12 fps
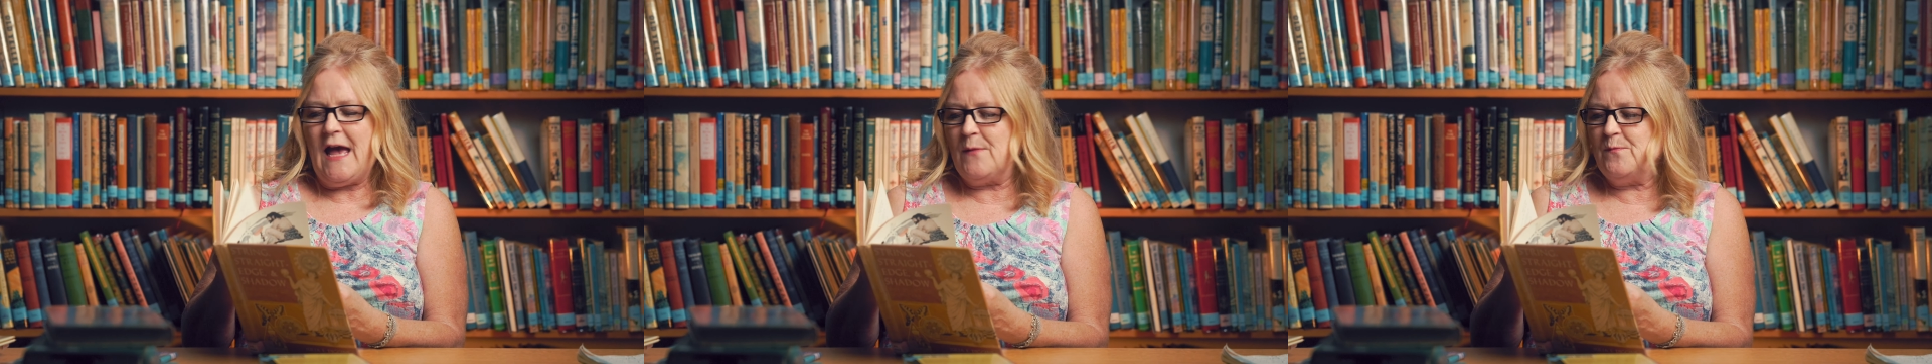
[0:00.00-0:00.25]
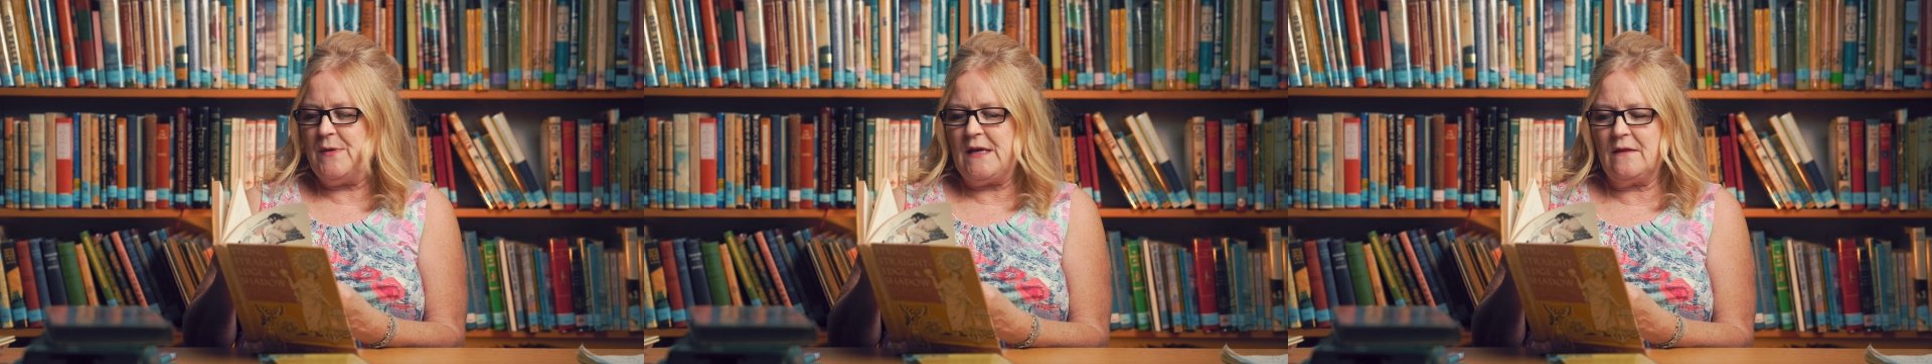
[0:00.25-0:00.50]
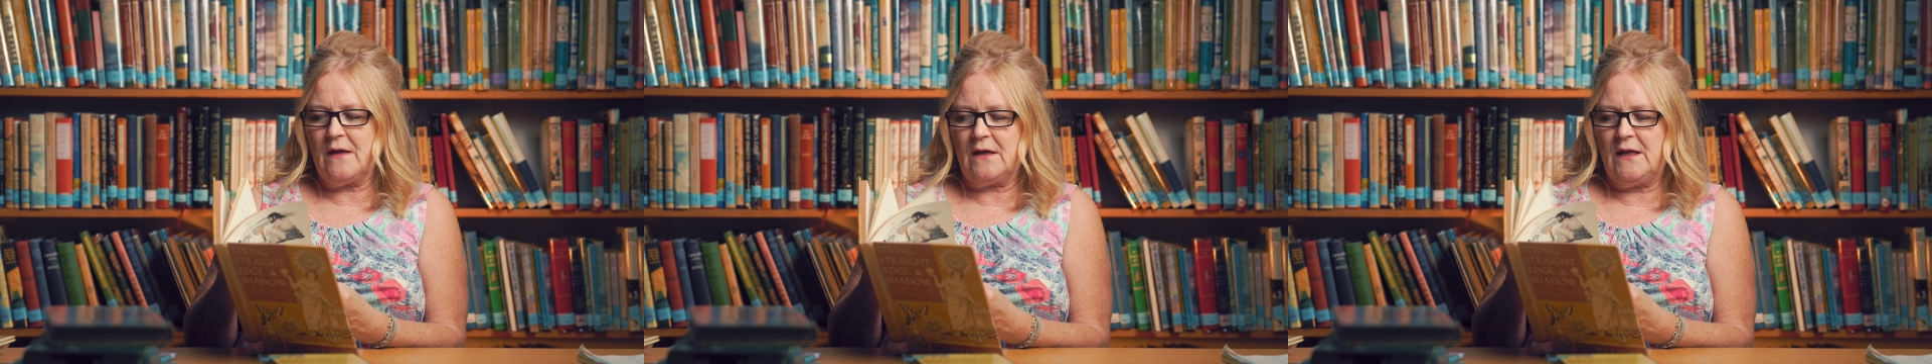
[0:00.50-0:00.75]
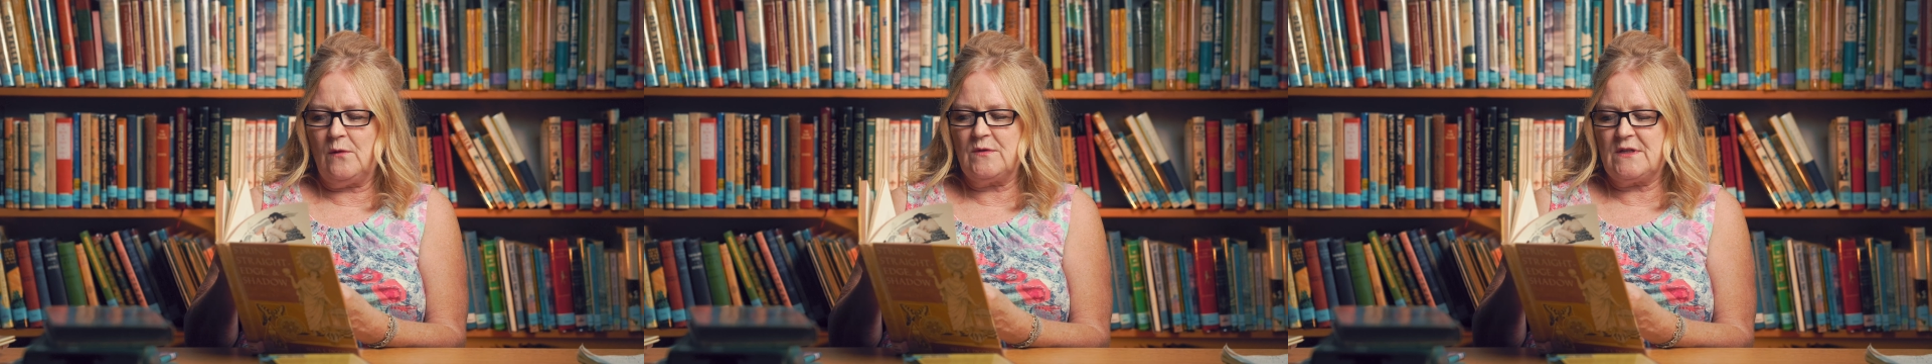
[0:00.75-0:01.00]
And being that
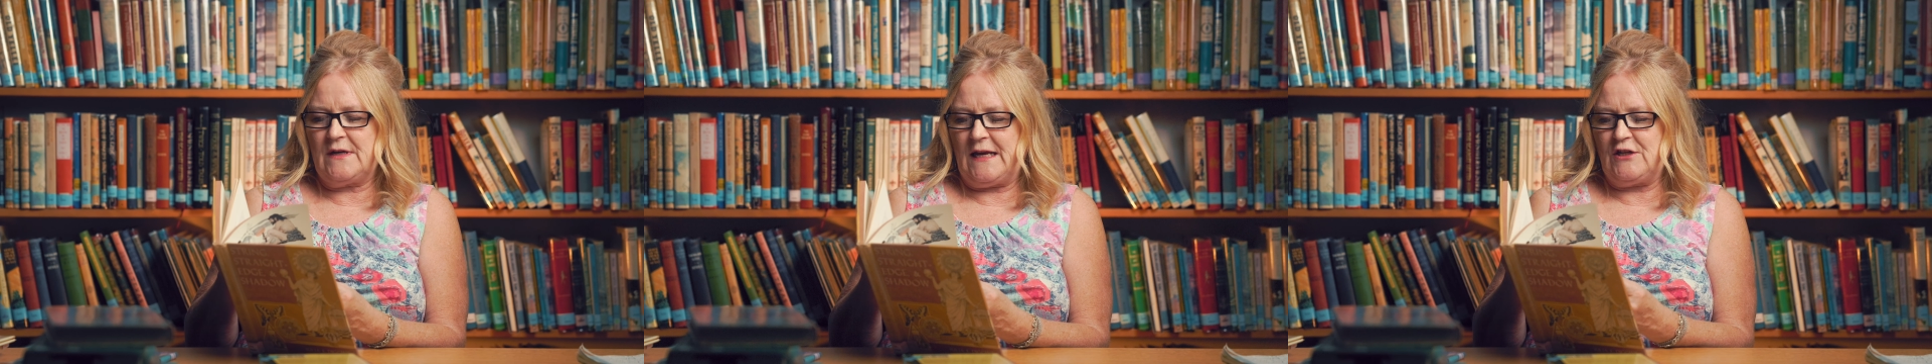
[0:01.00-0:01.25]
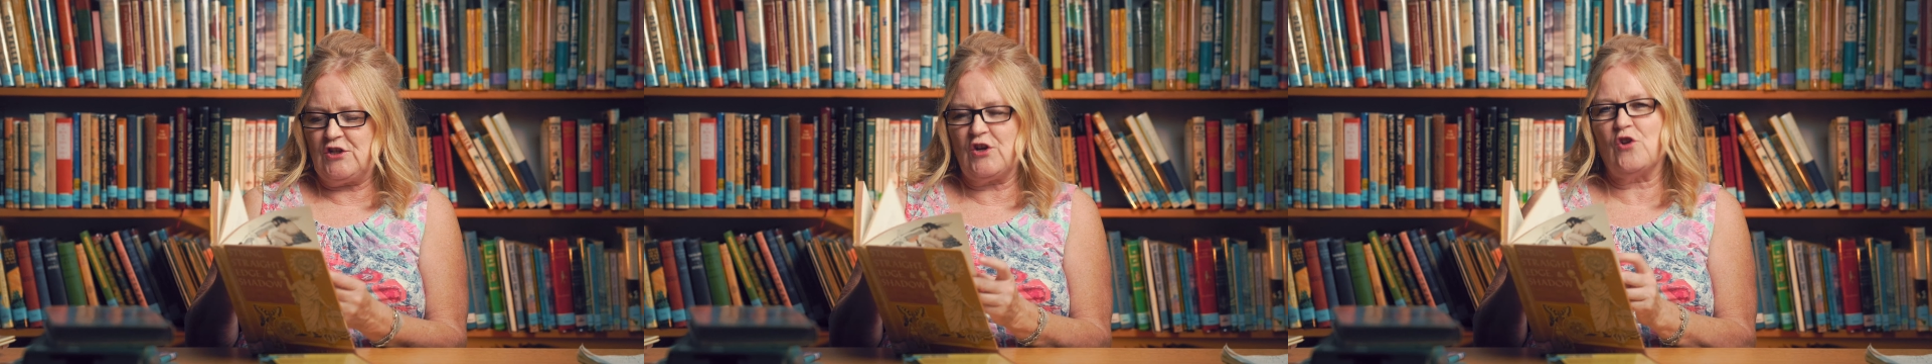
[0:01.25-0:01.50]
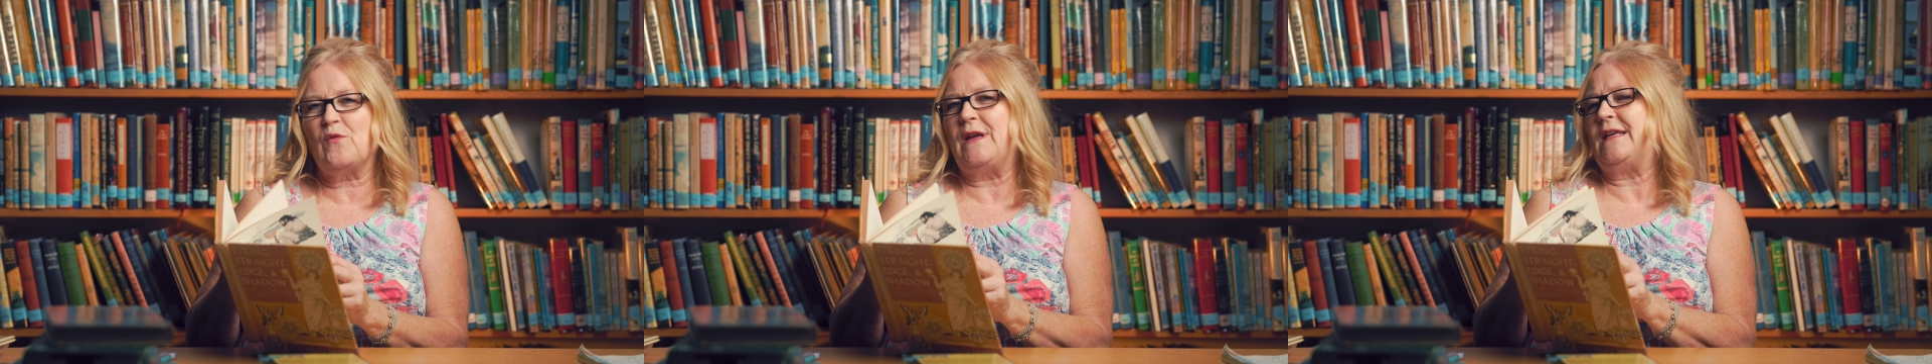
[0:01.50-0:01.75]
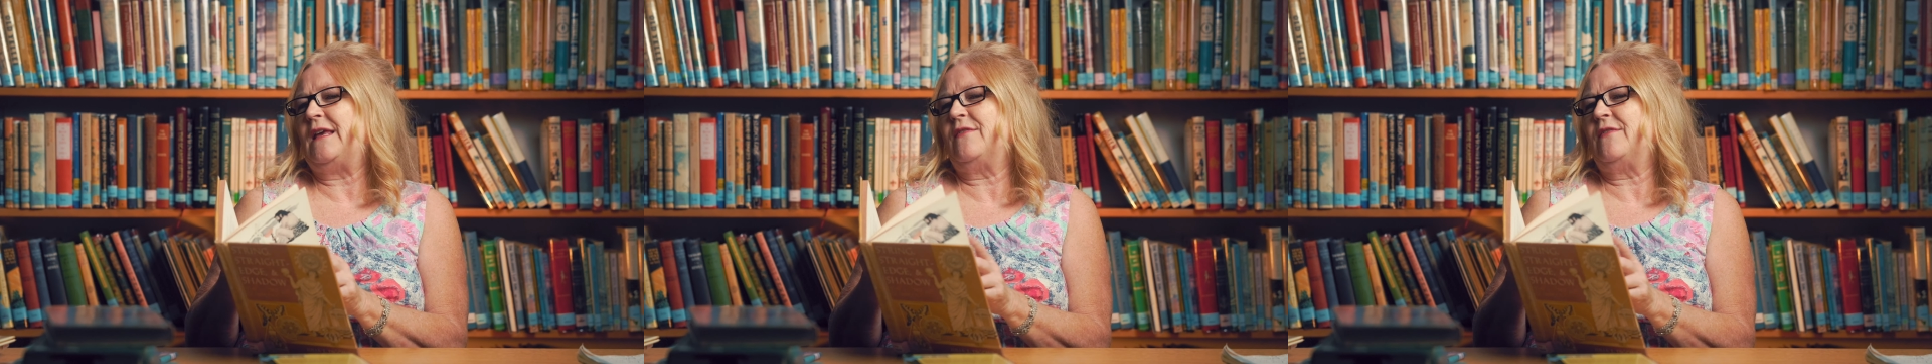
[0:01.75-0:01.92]
he was an ancient Greek,